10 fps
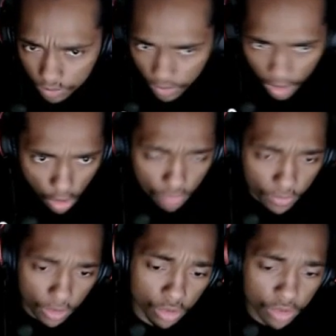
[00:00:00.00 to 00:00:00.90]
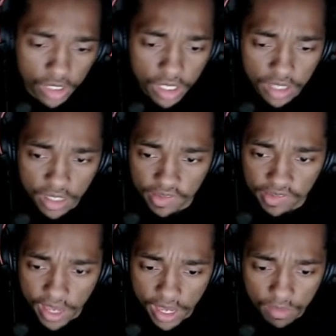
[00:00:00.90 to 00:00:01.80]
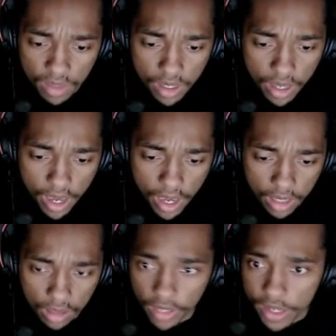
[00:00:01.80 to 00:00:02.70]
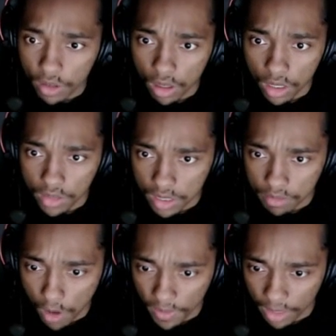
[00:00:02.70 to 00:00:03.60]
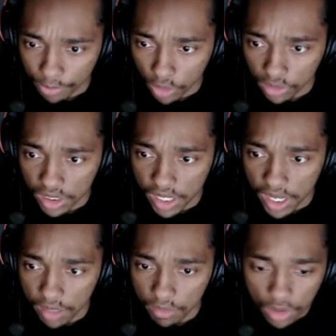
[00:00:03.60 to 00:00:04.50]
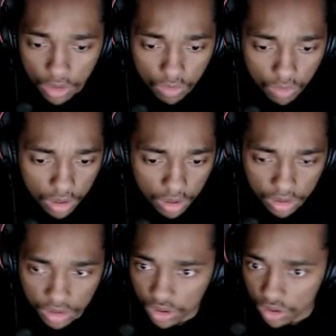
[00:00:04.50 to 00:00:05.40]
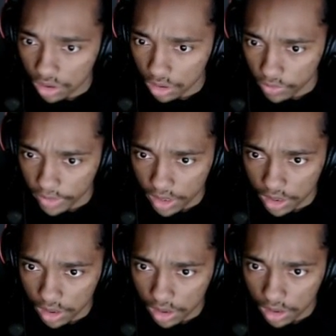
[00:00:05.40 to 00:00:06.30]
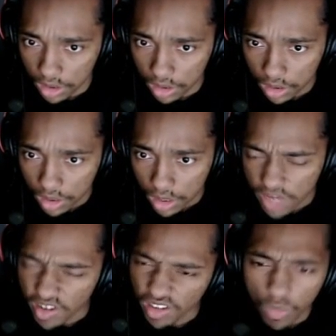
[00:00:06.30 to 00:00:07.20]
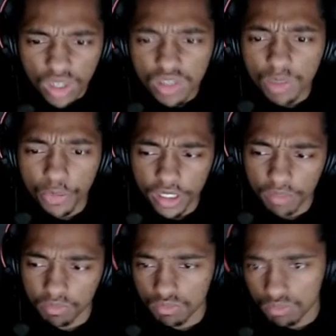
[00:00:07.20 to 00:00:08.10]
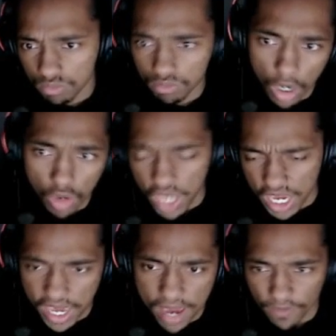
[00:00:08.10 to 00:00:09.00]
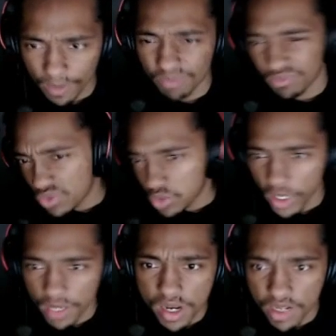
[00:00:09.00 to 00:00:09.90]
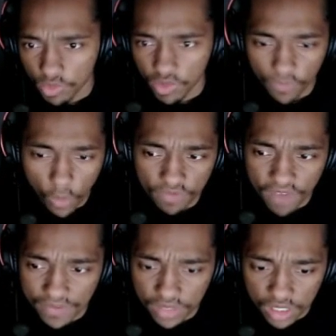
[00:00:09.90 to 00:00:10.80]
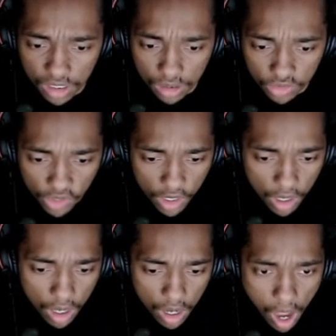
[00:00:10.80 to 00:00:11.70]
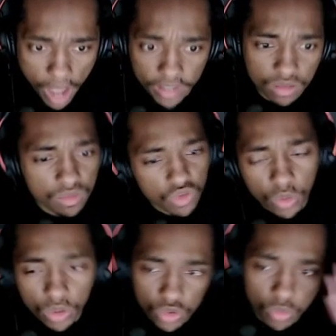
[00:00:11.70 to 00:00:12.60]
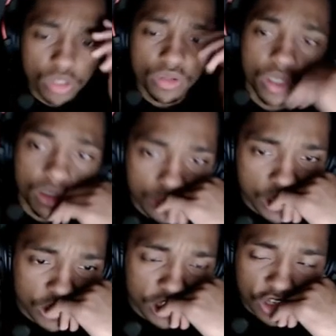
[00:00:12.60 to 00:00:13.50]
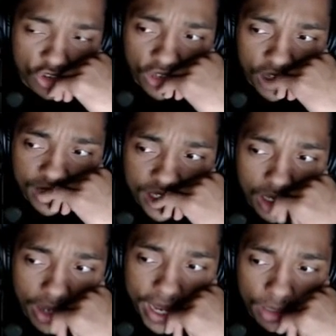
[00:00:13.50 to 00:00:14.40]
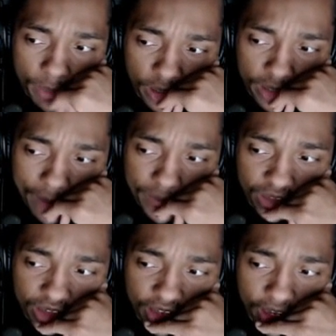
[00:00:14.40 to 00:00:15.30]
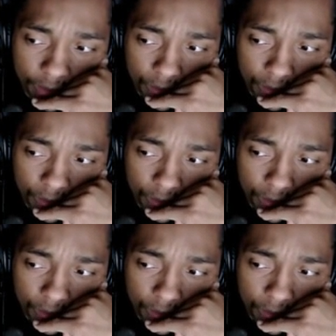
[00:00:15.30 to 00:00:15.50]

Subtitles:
over Huni in this game, and later on, the moment that broke the game was during. It's a pretty okay game for about 20 minutes. It was like 4 to 5 in kills. So what do you think? Did you think TL had the better comp in this game?